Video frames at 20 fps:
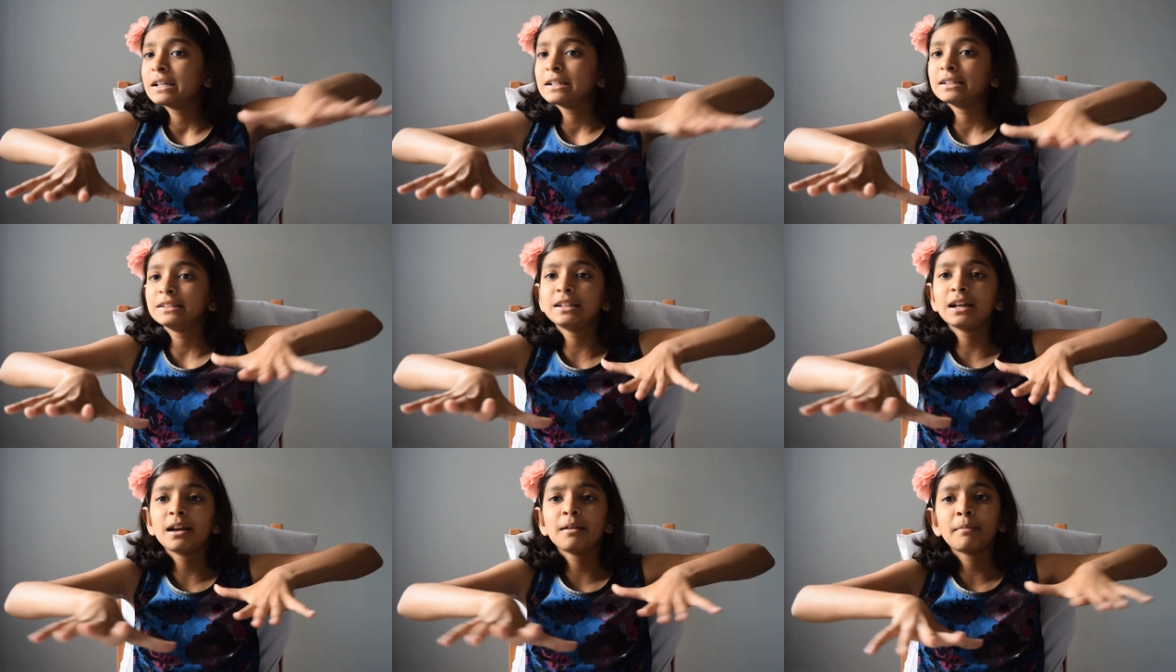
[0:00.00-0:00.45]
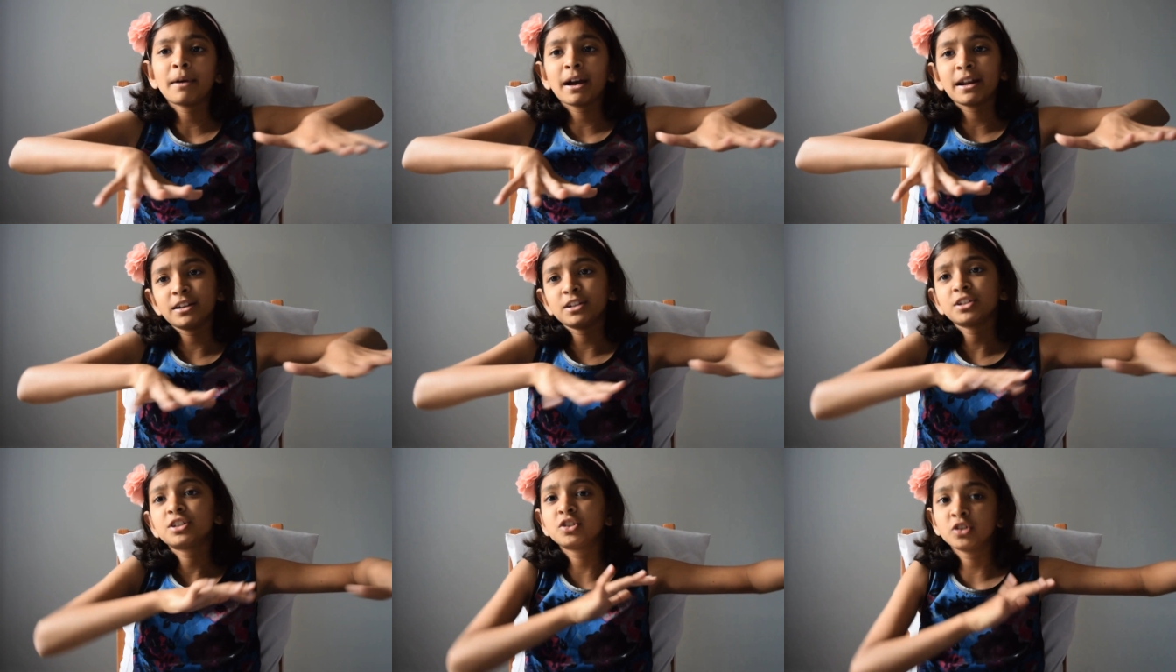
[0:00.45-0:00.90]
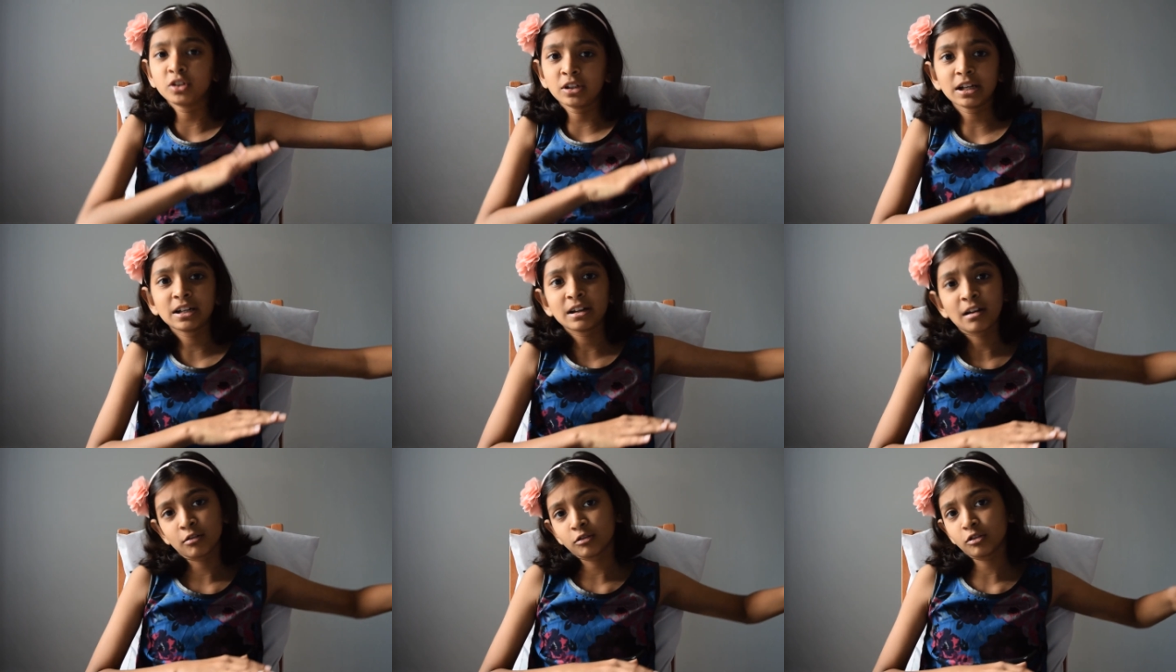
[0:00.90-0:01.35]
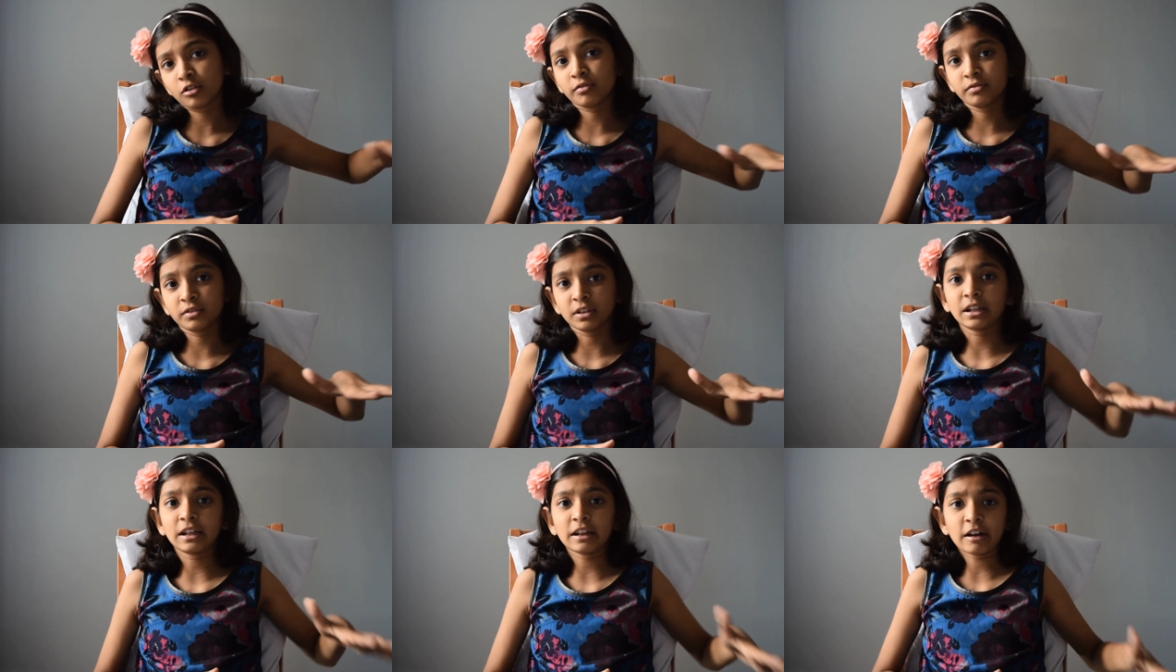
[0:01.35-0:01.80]
they managed to get out
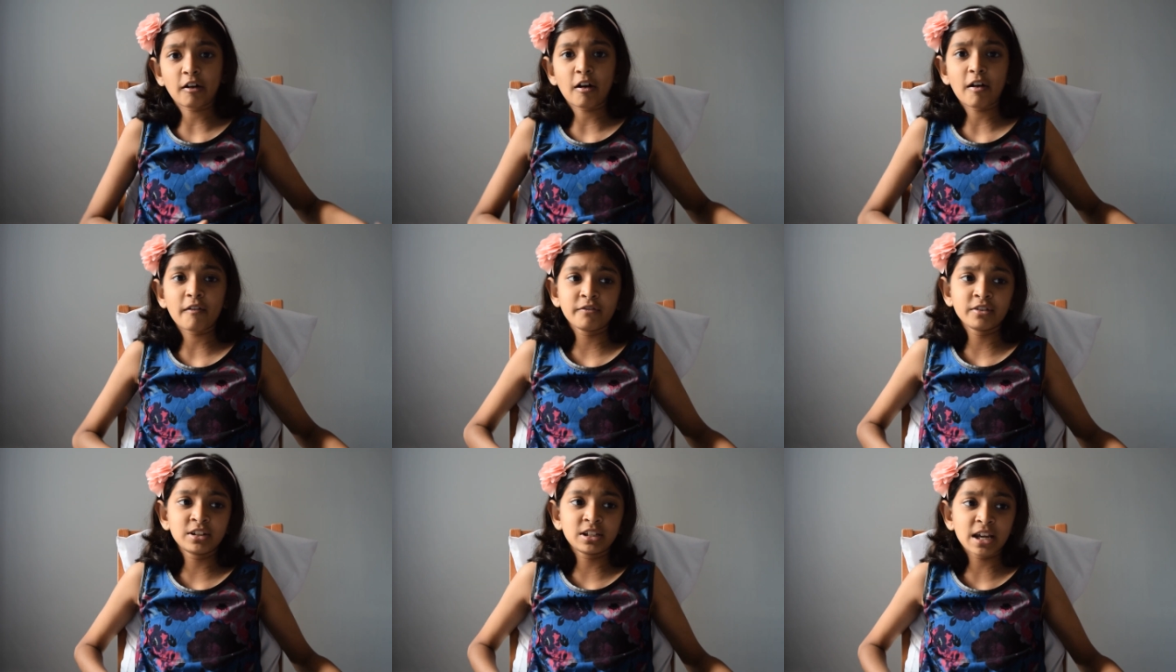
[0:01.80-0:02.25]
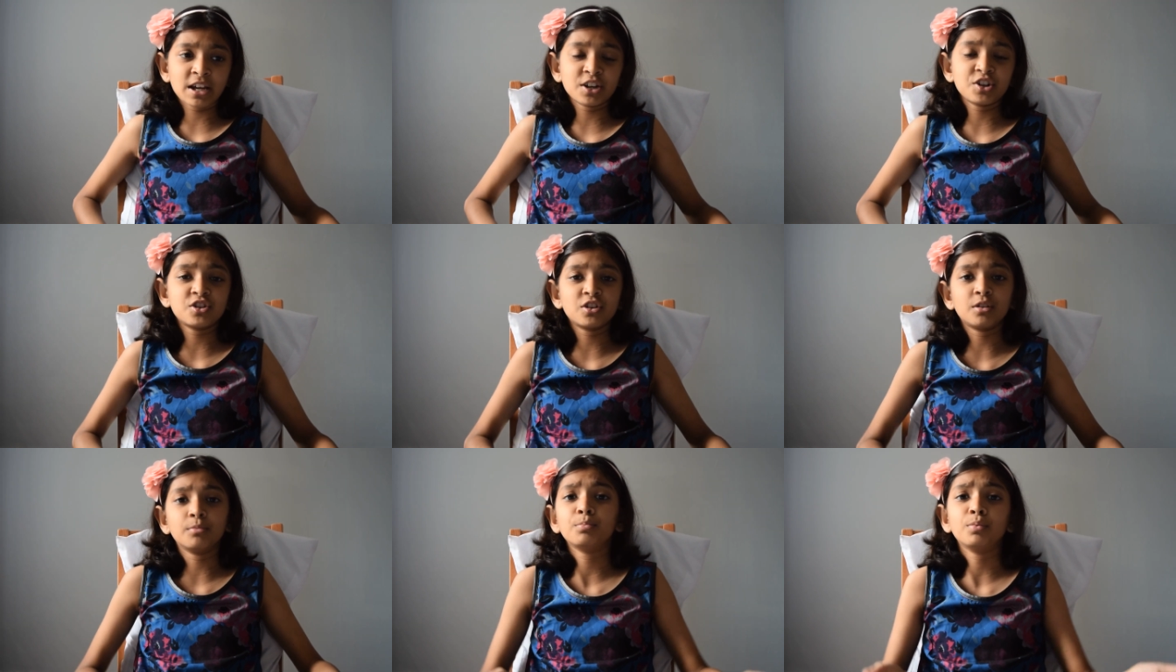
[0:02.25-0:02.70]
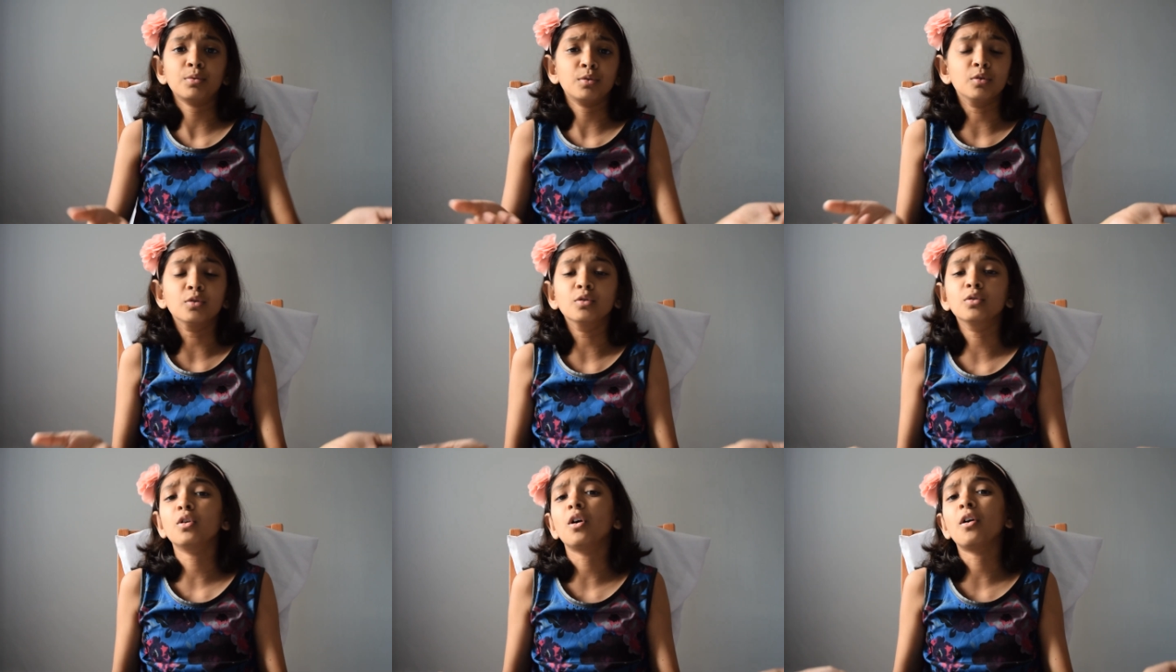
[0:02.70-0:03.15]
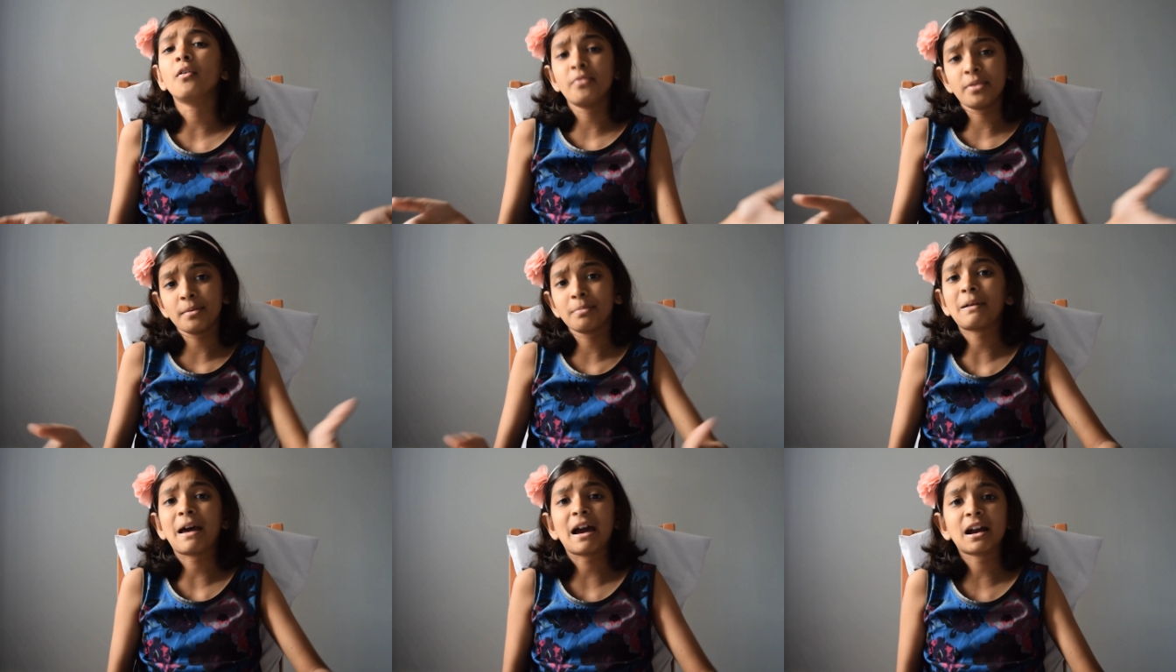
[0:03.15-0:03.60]
of the gravitational pull of
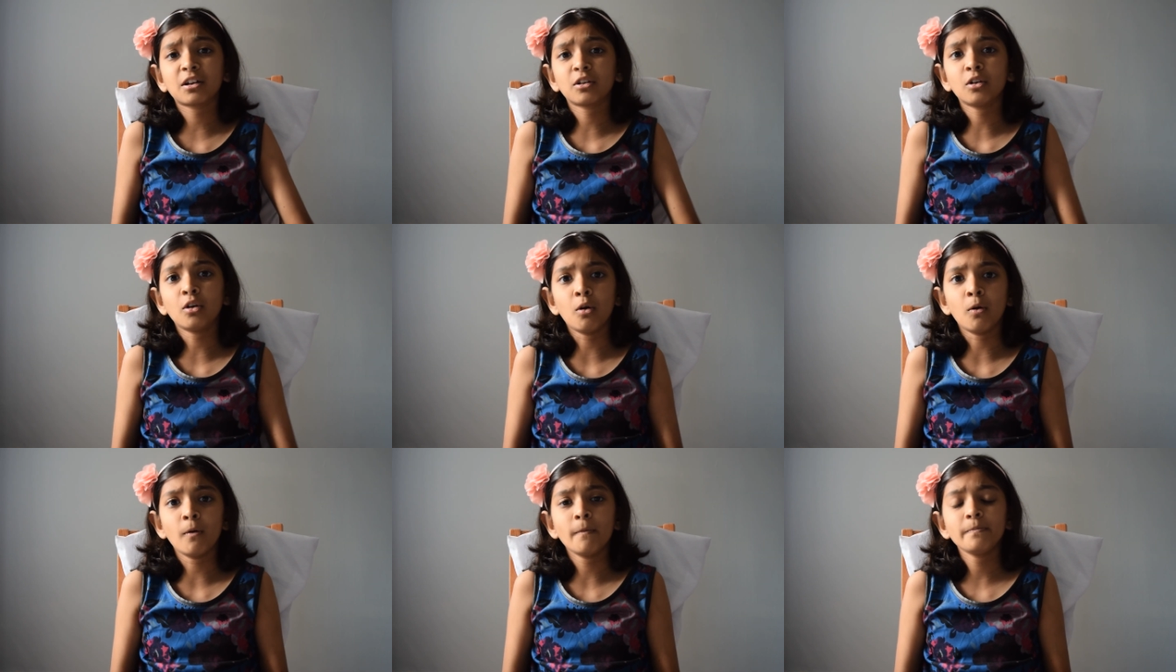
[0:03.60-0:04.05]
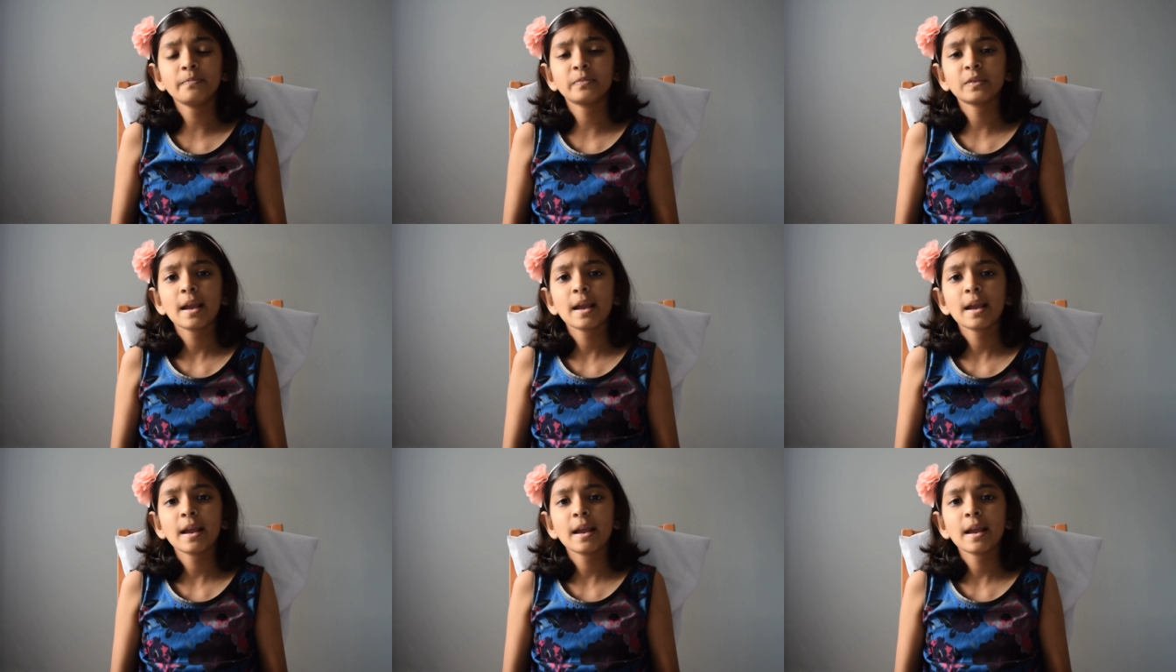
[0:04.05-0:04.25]
the black hole.